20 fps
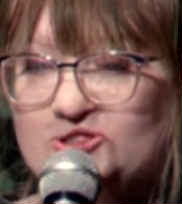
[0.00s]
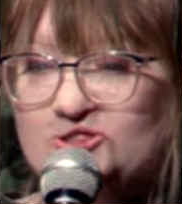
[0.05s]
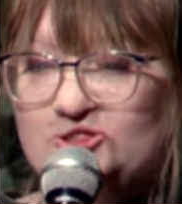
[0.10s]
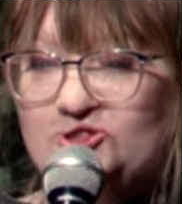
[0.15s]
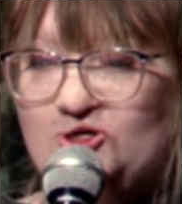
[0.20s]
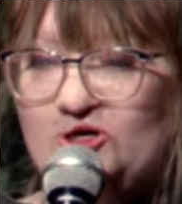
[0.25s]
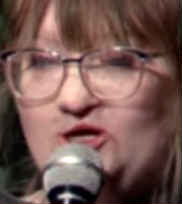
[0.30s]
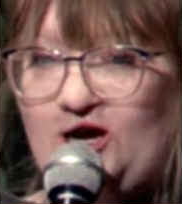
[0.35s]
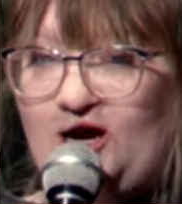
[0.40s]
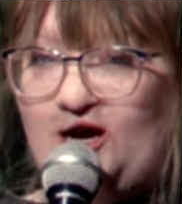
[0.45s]
it's
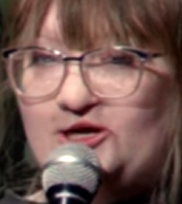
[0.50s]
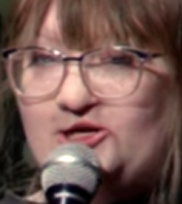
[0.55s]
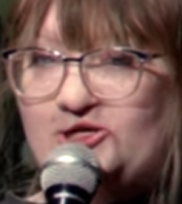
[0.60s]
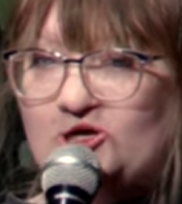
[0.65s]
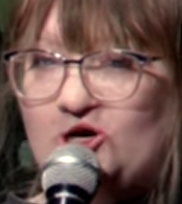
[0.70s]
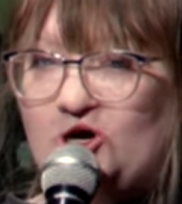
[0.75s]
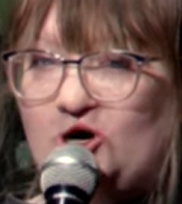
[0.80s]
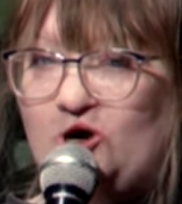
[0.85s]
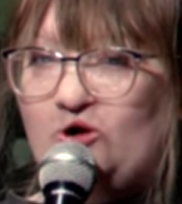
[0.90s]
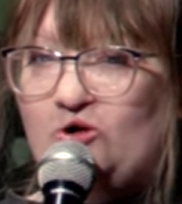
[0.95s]
so that
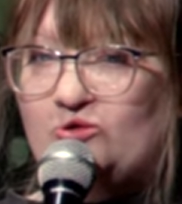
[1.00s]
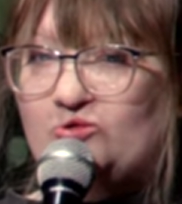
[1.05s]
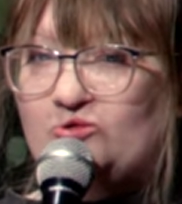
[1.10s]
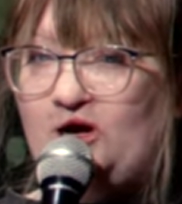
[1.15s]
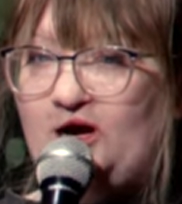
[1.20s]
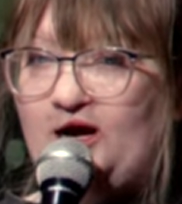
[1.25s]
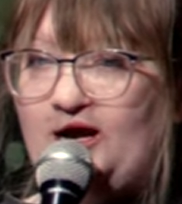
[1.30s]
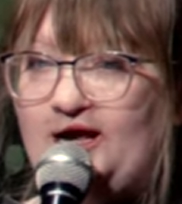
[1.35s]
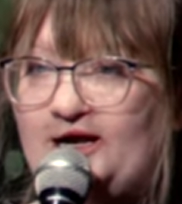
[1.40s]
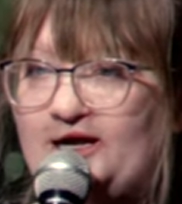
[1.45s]
you don't,
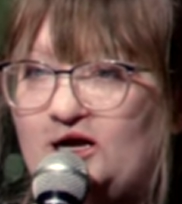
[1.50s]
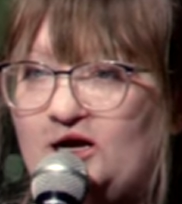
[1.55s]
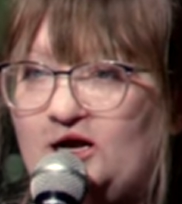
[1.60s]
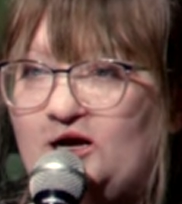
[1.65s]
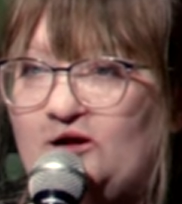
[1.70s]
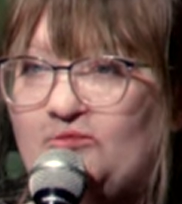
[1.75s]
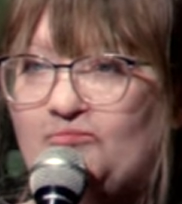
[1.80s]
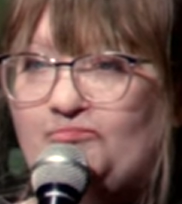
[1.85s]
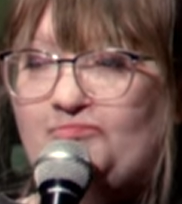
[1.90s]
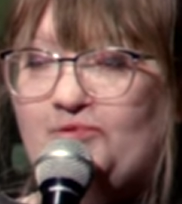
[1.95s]
like,
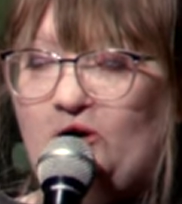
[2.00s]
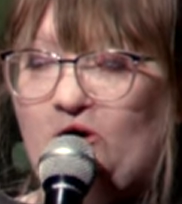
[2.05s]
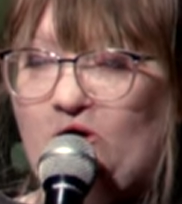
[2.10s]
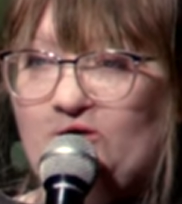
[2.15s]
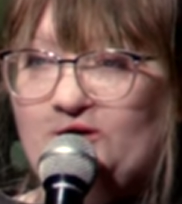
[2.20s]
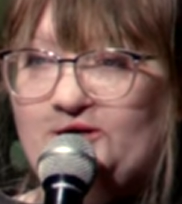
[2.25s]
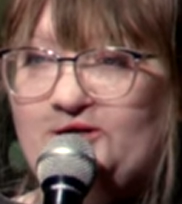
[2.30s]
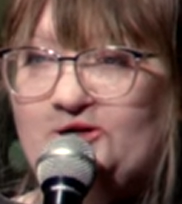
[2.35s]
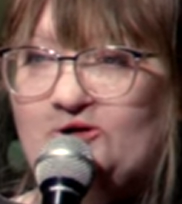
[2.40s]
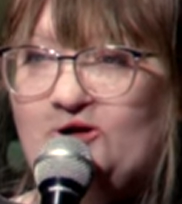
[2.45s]

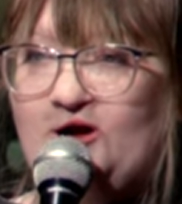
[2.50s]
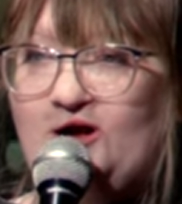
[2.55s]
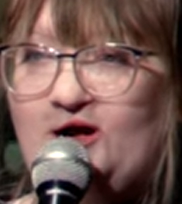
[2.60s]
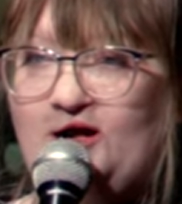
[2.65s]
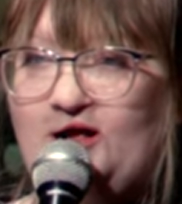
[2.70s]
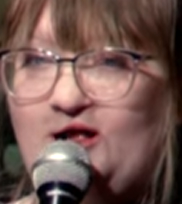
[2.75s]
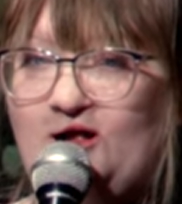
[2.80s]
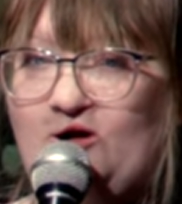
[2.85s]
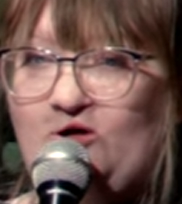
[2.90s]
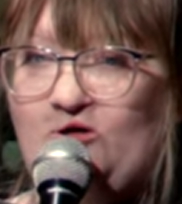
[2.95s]
bonk your
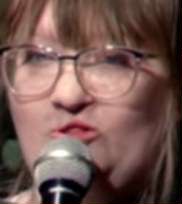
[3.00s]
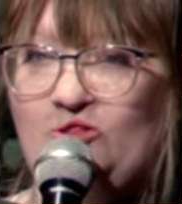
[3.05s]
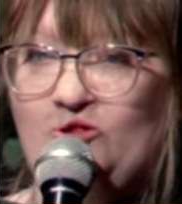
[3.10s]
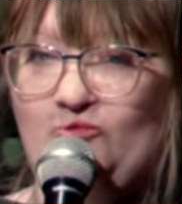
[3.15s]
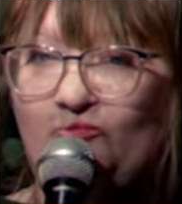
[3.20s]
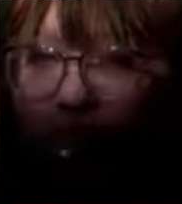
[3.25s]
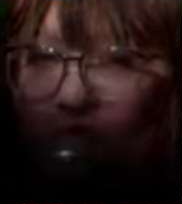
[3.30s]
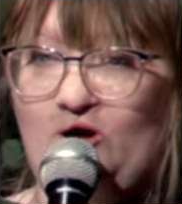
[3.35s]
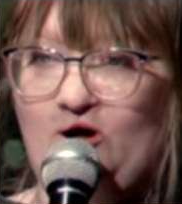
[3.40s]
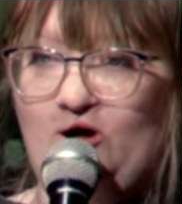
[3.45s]
head on
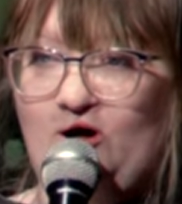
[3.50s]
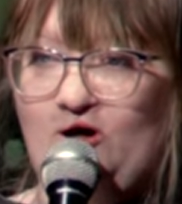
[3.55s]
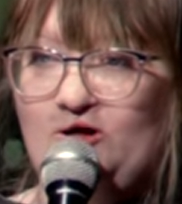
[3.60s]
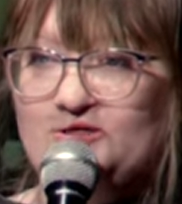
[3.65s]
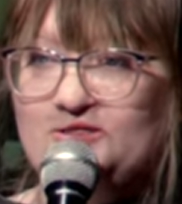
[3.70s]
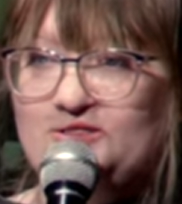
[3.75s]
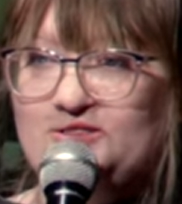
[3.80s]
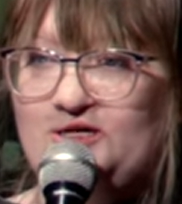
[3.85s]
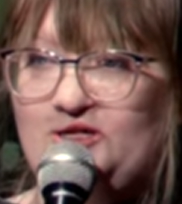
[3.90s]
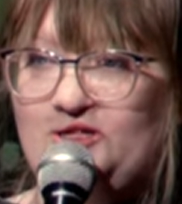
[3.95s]
the
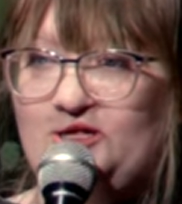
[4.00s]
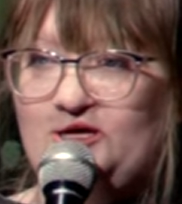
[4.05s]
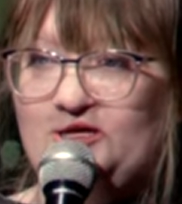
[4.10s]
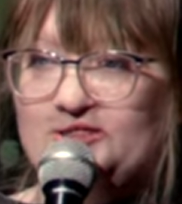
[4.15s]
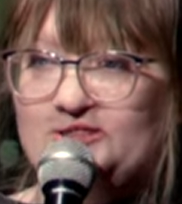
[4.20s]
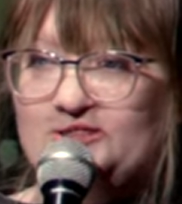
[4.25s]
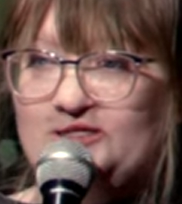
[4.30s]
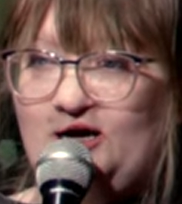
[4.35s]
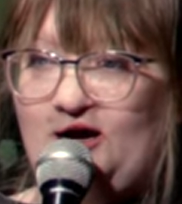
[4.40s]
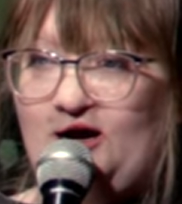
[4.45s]
rocks and
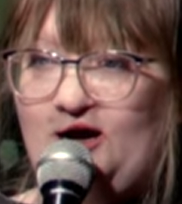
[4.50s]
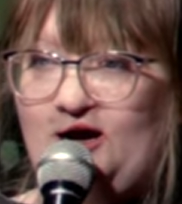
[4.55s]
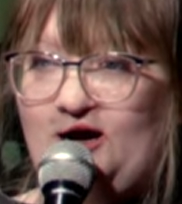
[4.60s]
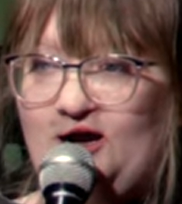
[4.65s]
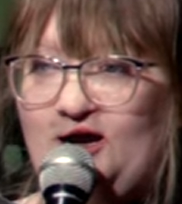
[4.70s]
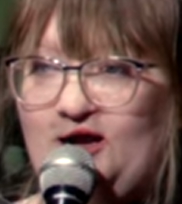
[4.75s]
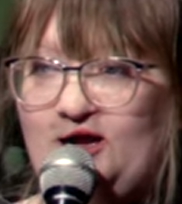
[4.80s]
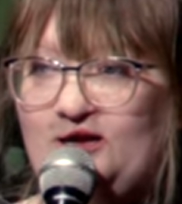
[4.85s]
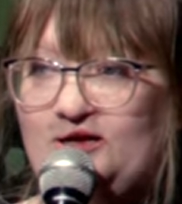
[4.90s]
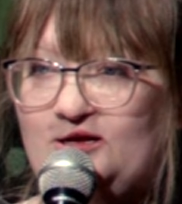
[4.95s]
then
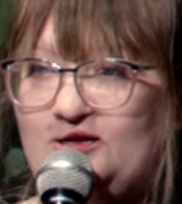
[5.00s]
die.